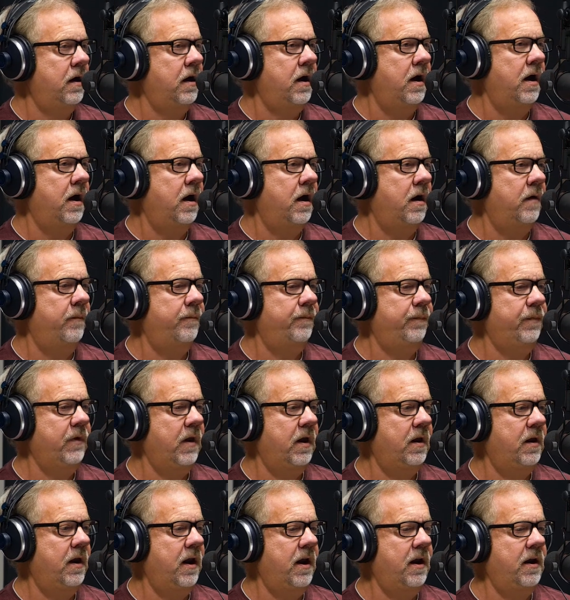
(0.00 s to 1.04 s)
And
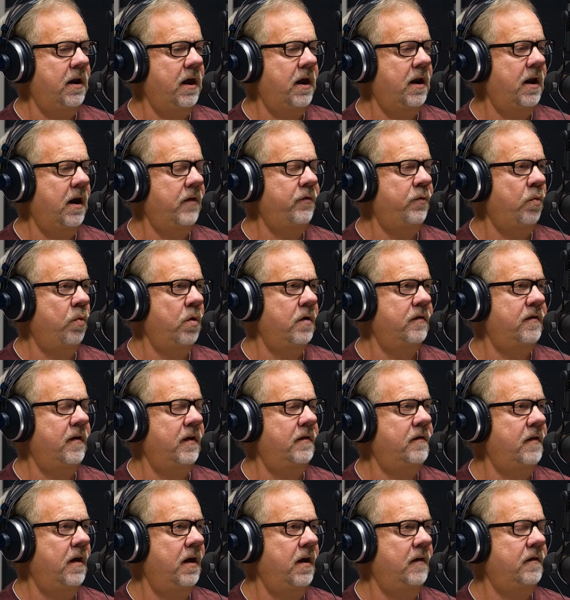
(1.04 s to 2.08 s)
in other words,
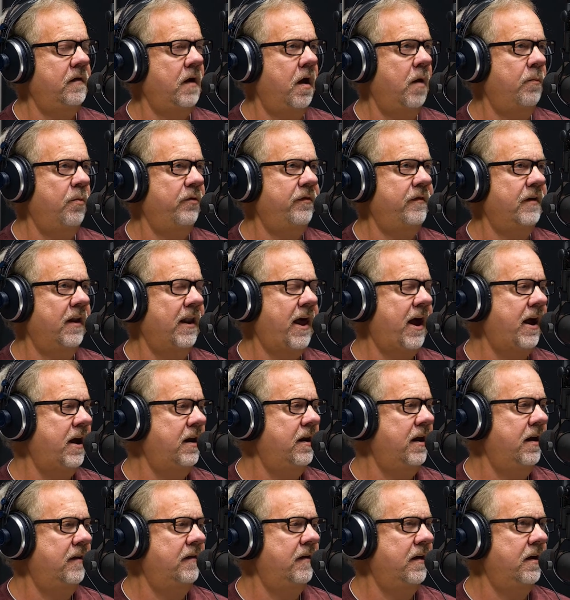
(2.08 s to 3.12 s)
it's almost a
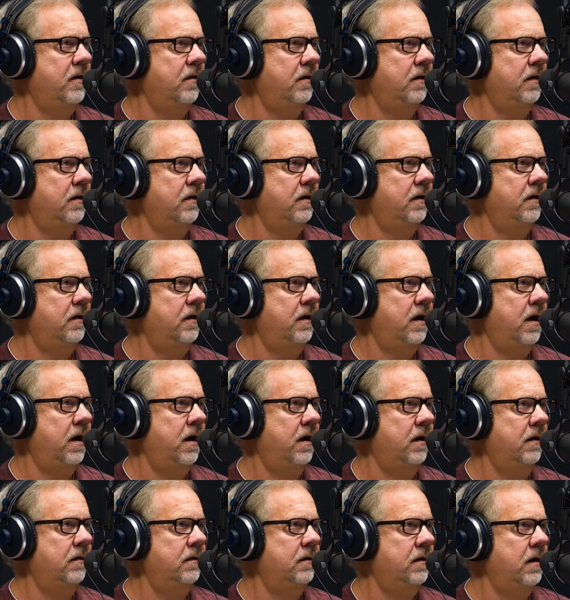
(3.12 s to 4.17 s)
lackadaisical.
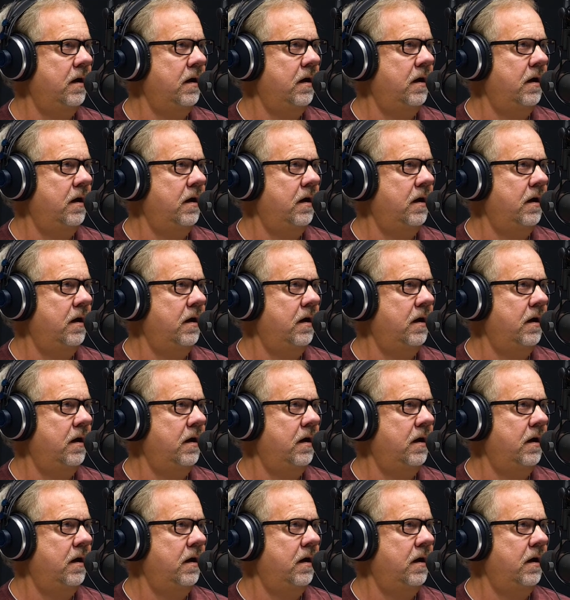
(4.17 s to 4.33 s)
And